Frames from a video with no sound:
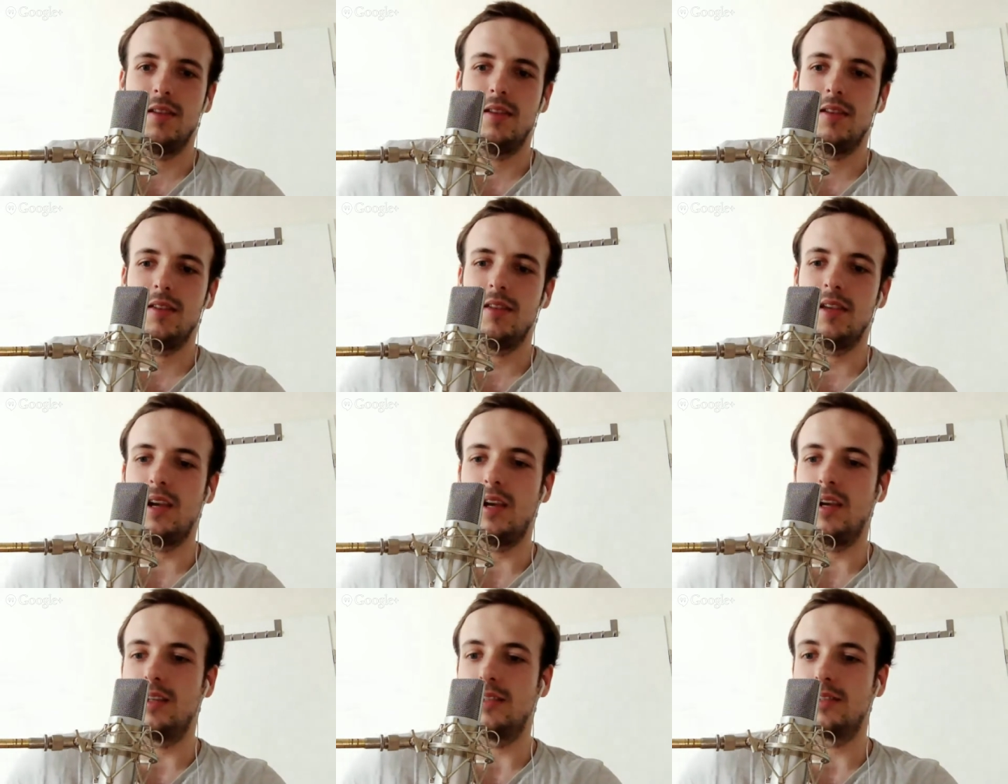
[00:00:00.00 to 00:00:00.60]

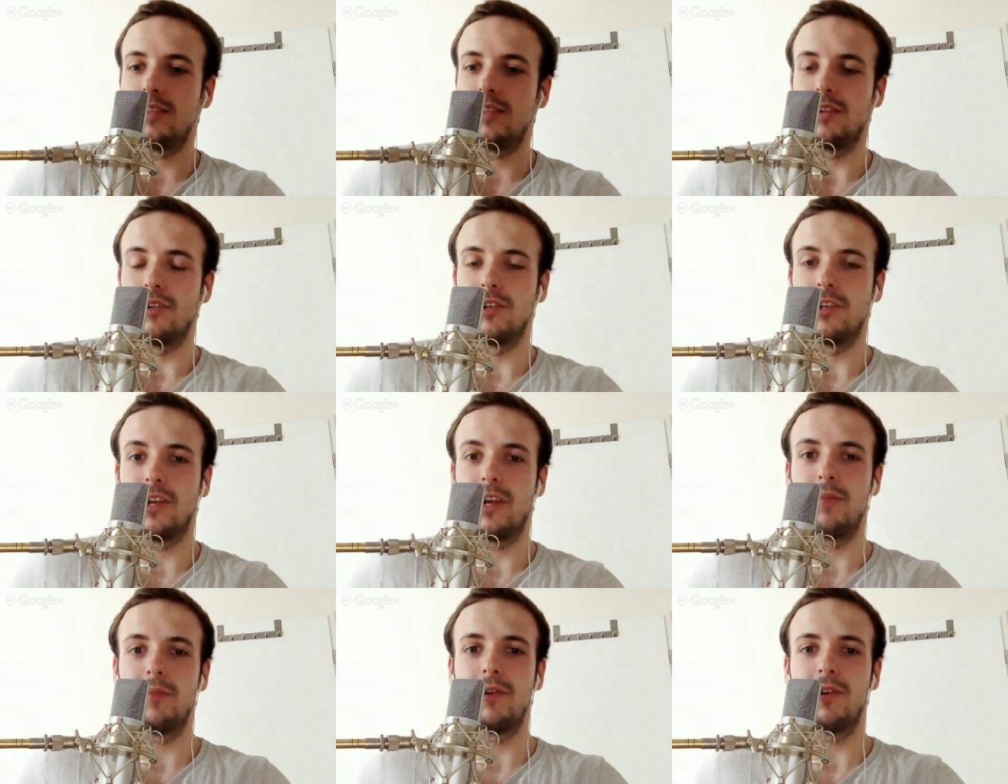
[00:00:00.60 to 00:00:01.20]
Yeah, it's a good
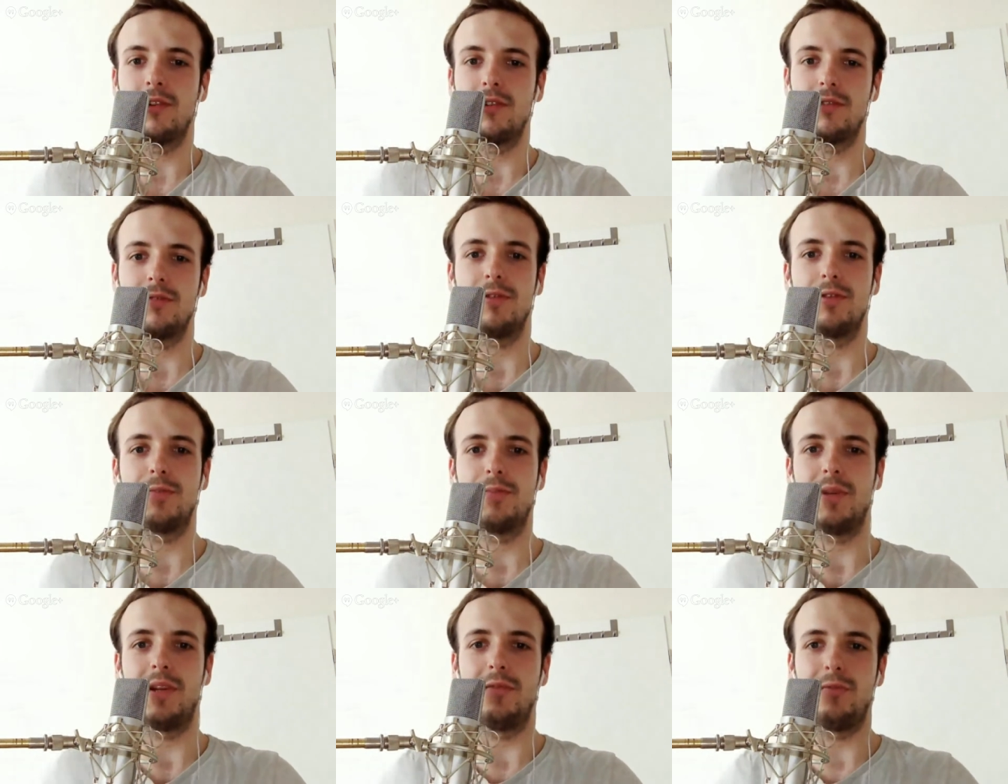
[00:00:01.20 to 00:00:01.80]
time because we
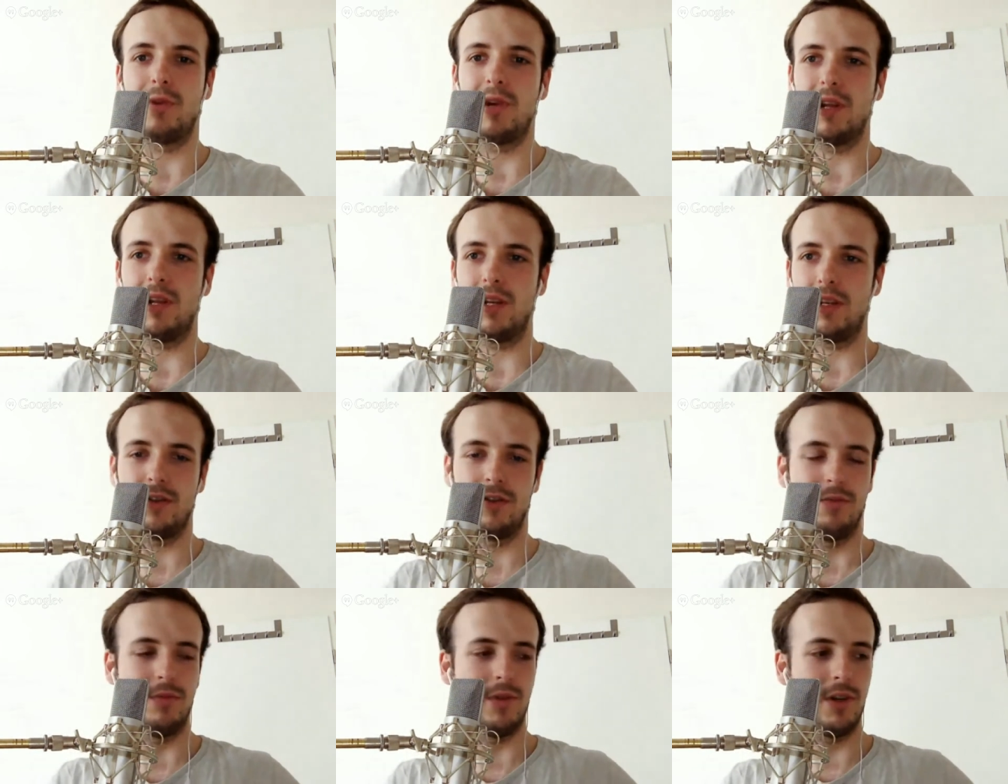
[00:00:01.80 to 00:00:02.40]
spent way
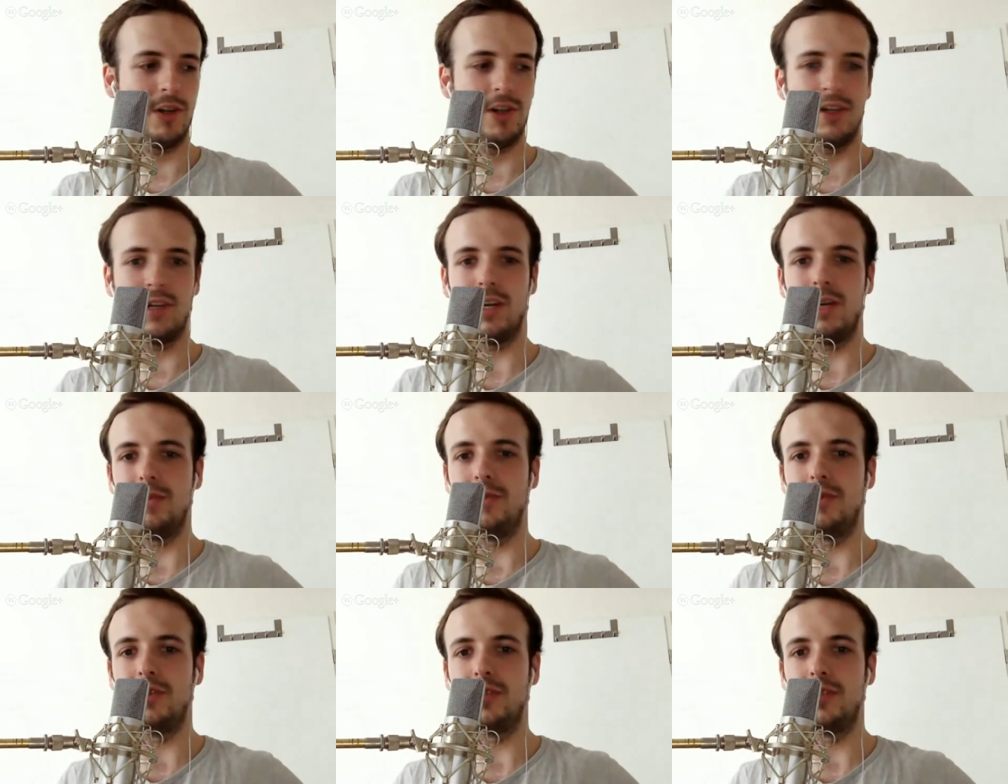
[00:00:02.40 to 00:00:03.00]
too much
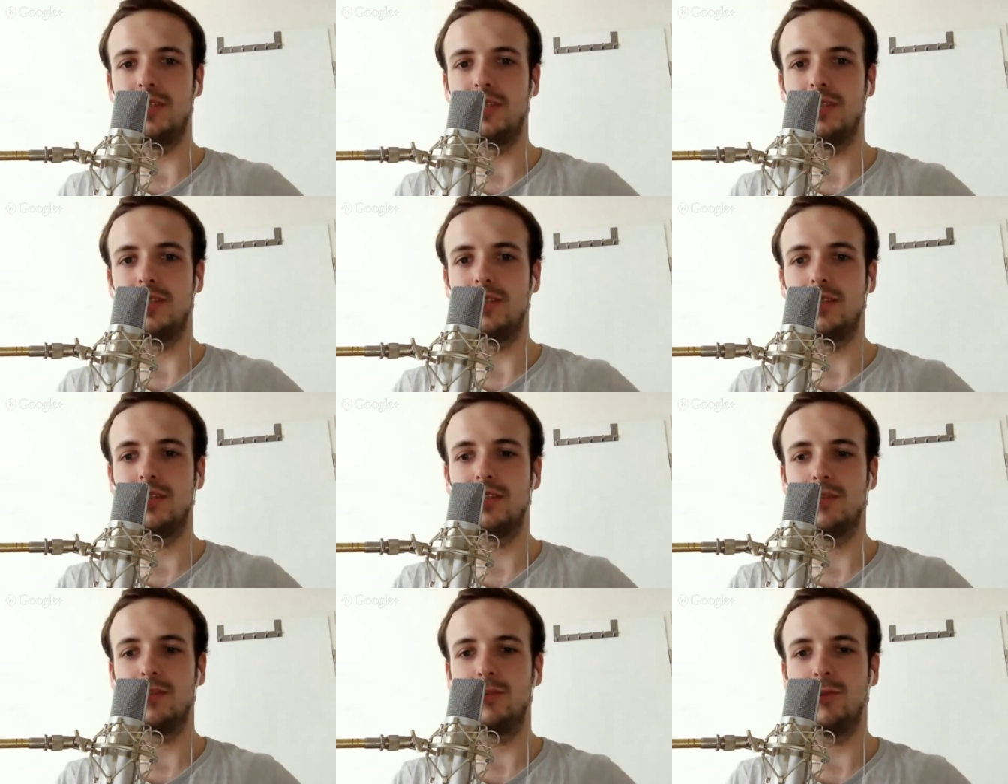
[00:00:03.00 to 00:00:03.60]
time on the
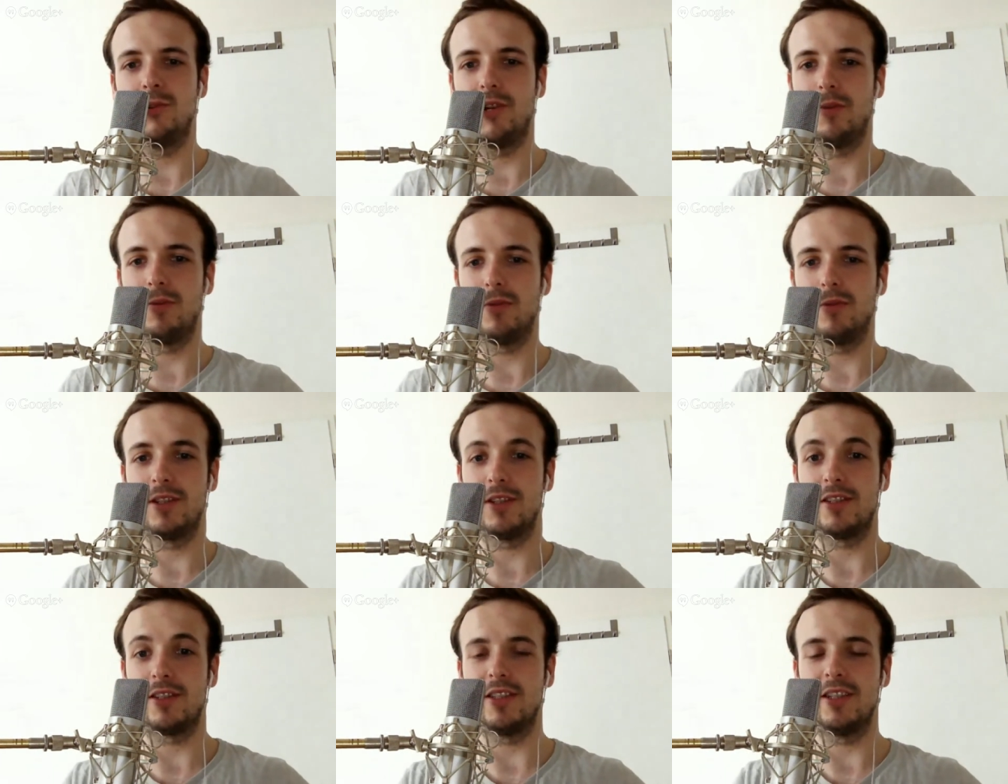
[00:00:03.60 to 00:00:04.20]

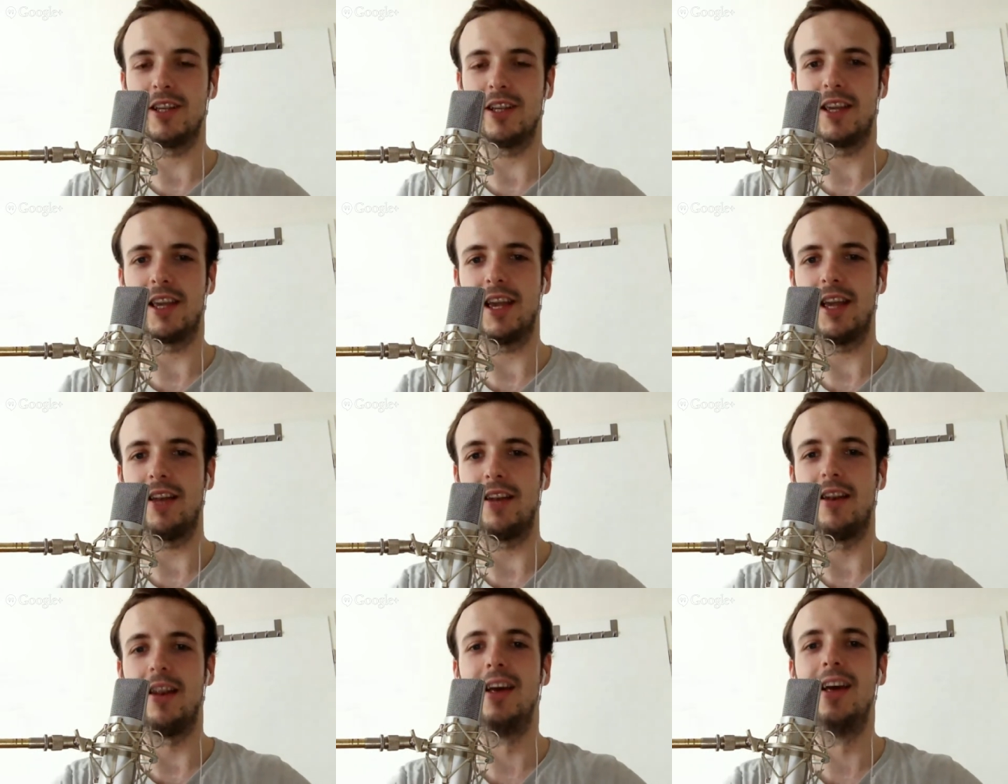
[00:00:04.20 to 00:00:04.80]
WWDC
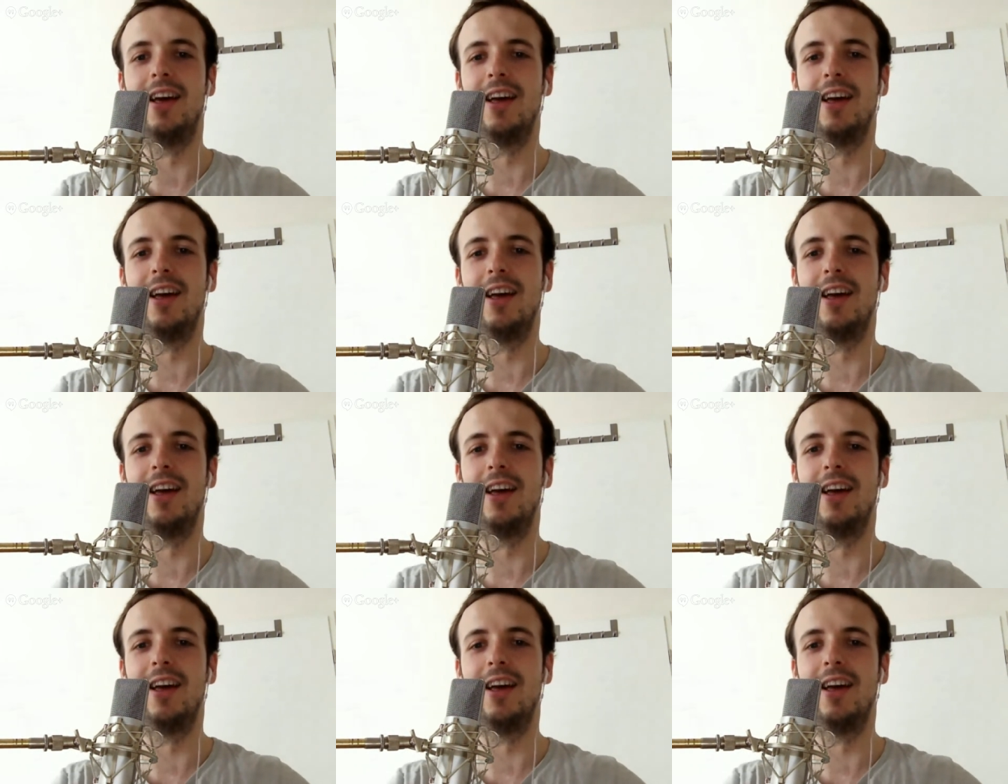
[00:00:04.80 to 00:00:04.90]
again.